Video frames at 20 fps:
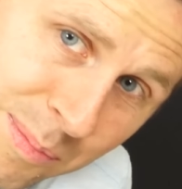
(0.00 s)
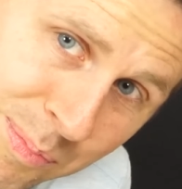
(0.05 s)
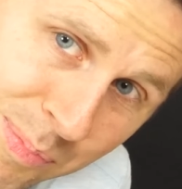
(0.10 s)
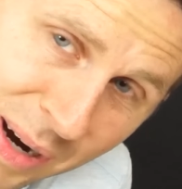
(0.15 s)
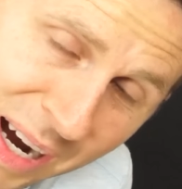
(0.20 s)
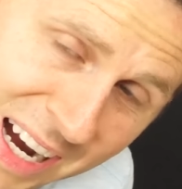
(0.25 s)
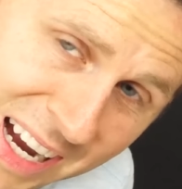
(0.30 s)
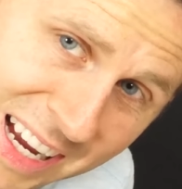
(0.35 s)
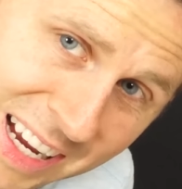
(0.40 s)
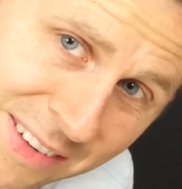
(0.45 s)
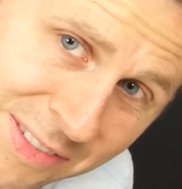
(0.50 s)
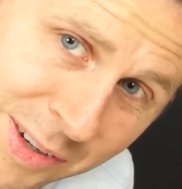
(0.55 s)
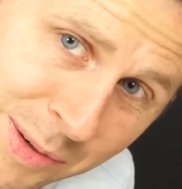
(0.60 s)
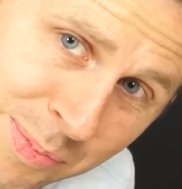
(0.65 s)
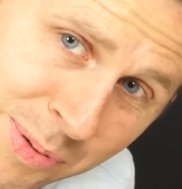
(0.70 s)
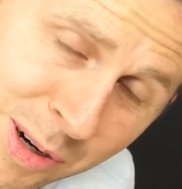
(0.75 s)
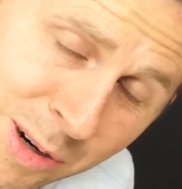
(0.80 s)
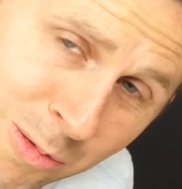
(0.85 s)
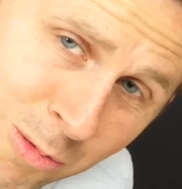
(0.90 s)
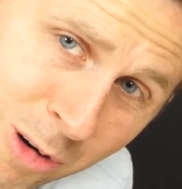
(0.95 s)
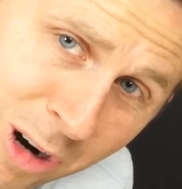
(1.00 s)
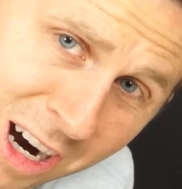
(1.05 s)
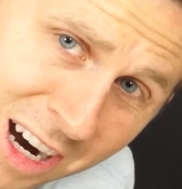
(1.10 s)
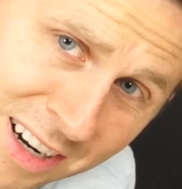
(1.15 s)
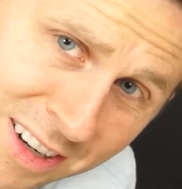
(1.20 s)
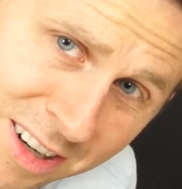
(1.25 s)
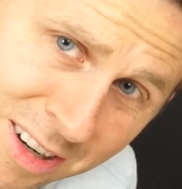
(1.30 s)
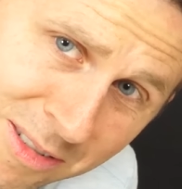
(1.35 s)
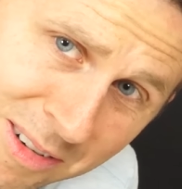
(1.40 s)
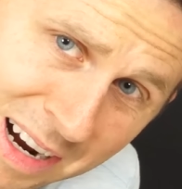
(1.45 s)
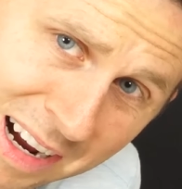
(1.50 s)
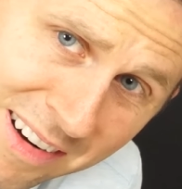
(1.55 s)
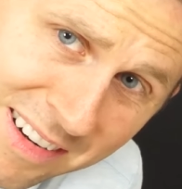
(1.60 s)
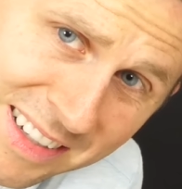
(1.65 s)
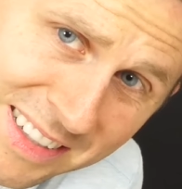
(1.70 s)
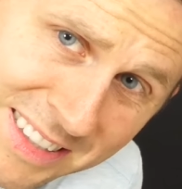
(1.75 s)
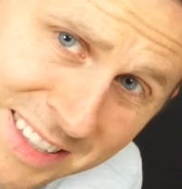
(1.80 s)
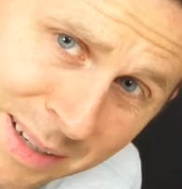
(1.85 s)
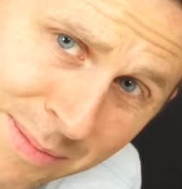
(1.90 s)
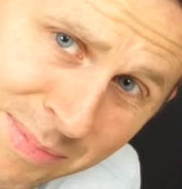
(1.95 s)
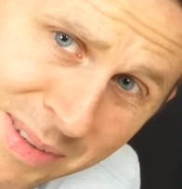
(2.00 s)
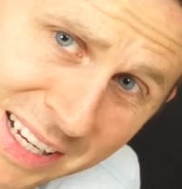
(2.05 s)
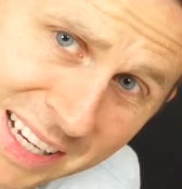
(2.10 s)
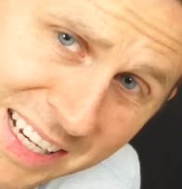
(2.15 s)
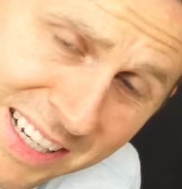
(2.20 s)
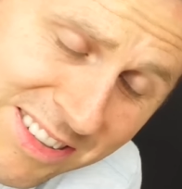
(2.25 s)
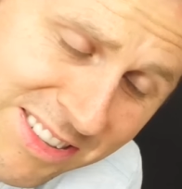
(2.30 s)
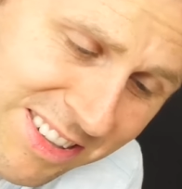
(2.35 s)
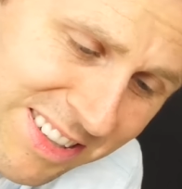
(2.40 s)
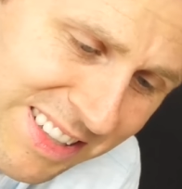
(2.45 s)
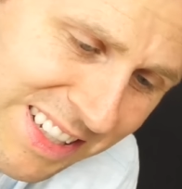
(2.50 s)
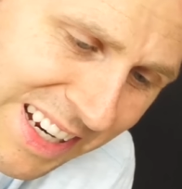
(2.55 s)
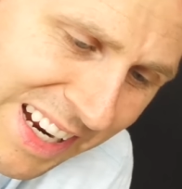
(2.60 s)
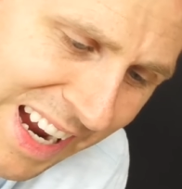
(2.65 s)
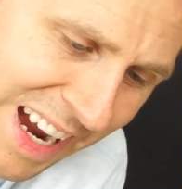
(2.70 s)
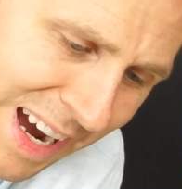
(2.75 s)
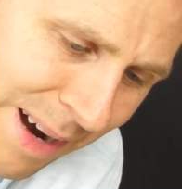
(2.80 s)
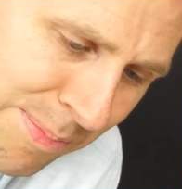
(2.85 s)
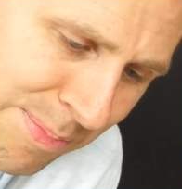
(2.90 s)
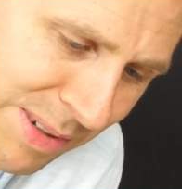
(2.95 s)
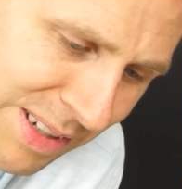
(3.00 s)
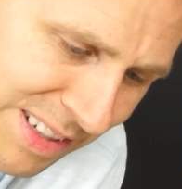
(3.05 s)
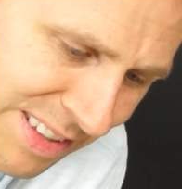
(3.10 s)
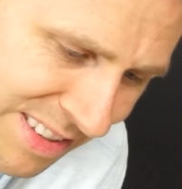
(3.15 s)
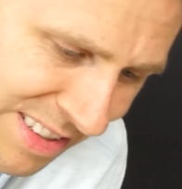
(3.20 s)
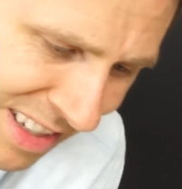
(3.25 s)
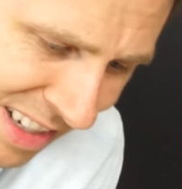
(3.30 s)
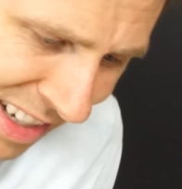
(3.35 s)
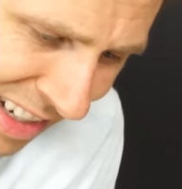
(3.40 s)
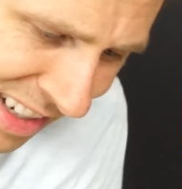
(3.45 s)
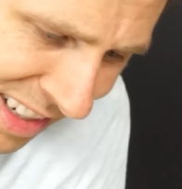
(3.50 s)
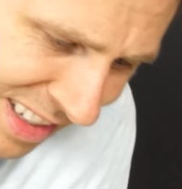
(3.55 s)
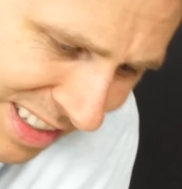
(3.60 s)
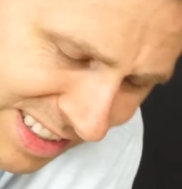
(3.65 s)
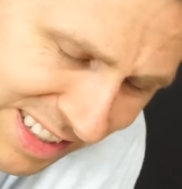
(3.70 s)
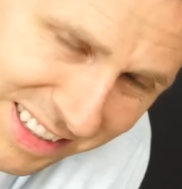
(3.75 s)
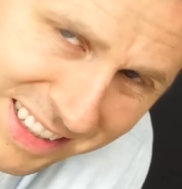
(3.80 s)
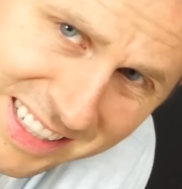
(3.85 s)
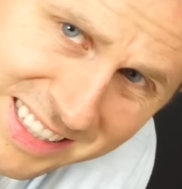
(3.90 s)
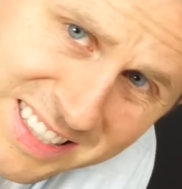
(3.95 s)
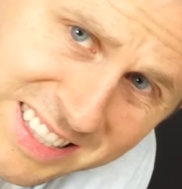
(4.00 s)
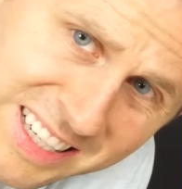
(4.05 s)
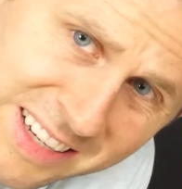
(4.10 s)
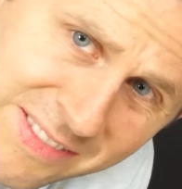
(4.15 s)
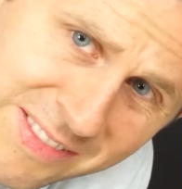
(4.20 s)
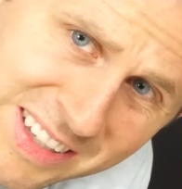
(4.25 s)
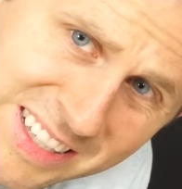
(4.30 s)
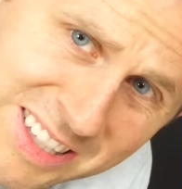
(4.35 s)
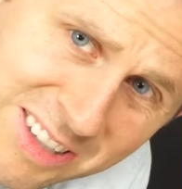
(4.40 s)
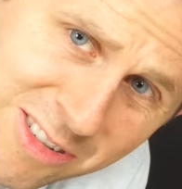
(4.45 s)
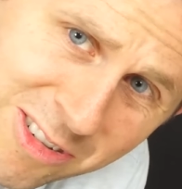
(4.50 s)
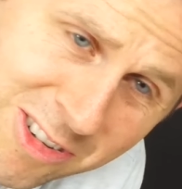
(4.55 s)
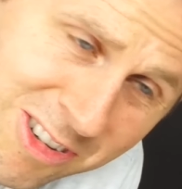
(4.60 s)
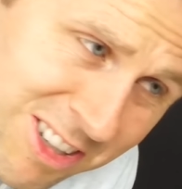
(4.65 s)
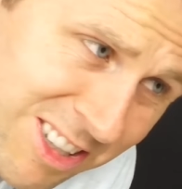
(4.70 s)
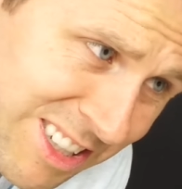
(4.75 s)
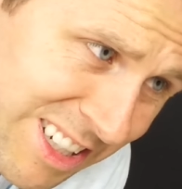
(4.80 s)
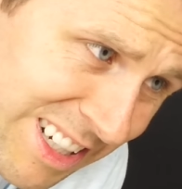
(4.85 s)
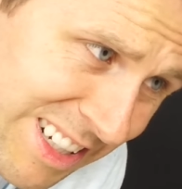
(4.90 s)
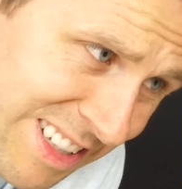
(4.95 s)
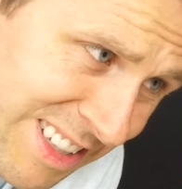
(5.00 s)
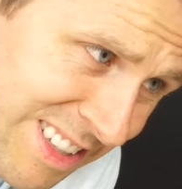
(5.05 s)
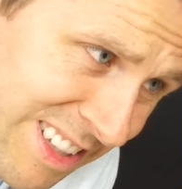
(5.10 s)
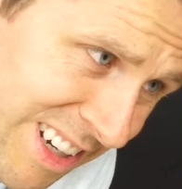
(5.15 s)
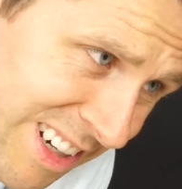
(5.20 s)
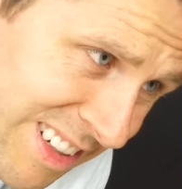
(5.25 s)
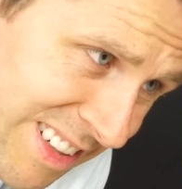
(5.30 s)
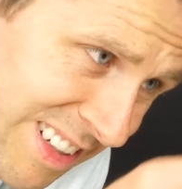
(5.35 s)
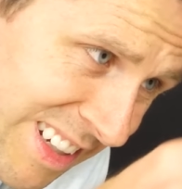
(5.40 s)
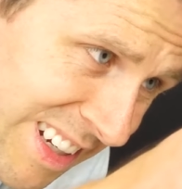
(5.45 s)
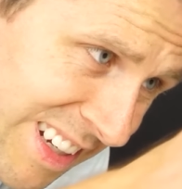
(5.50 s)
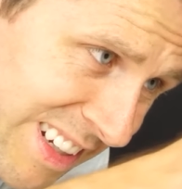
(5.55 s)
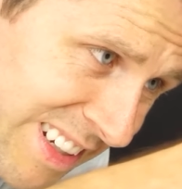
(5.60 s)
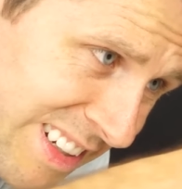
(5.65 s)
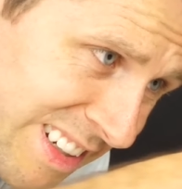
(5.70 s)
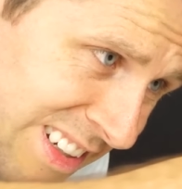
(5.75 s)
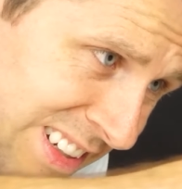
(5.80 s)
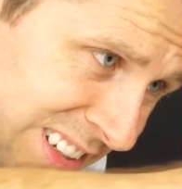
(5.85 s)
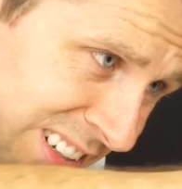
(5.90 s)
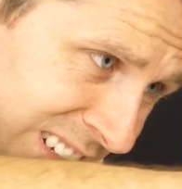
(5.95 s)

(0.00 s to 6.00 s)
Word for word: But if you put water around it, something interesting happens. So let's see if this orange gets sucked in.